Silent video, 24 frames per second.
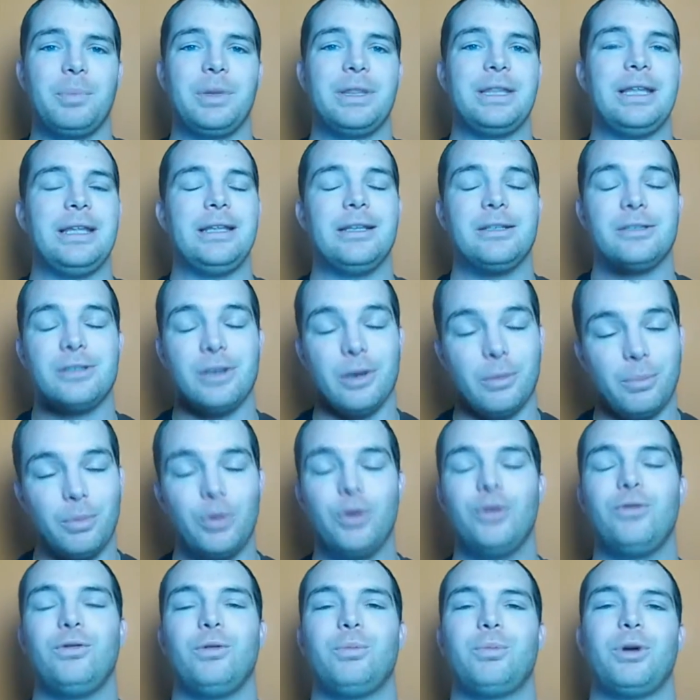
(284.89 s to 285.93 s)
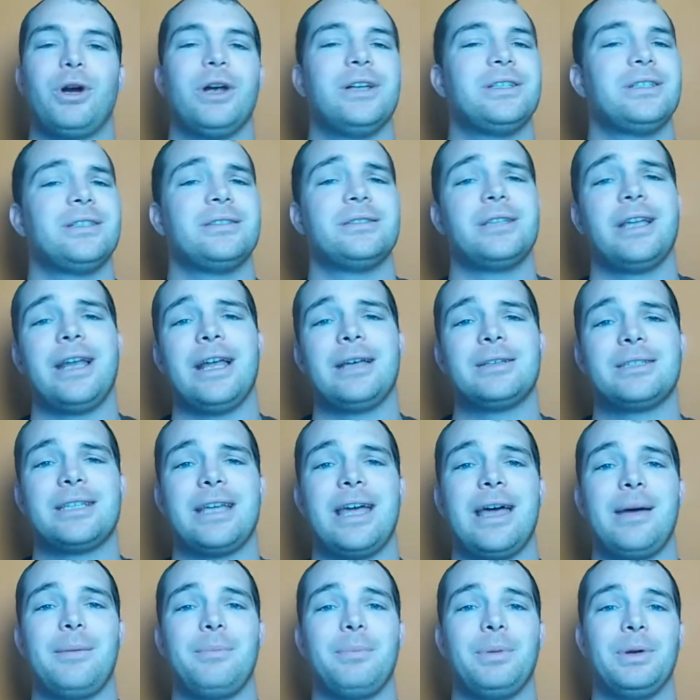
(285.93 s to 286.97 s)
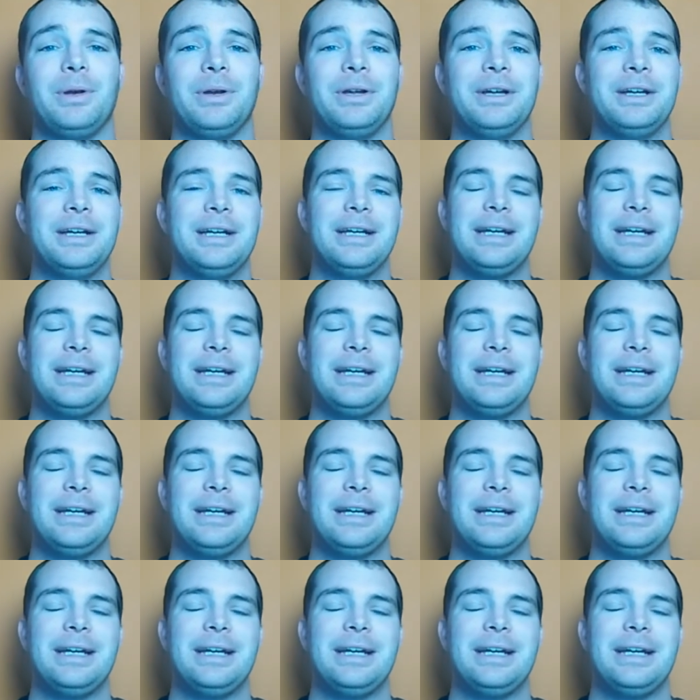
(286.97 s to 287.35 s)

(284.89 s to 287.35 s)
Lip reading: but then there's an approval process that has to happen,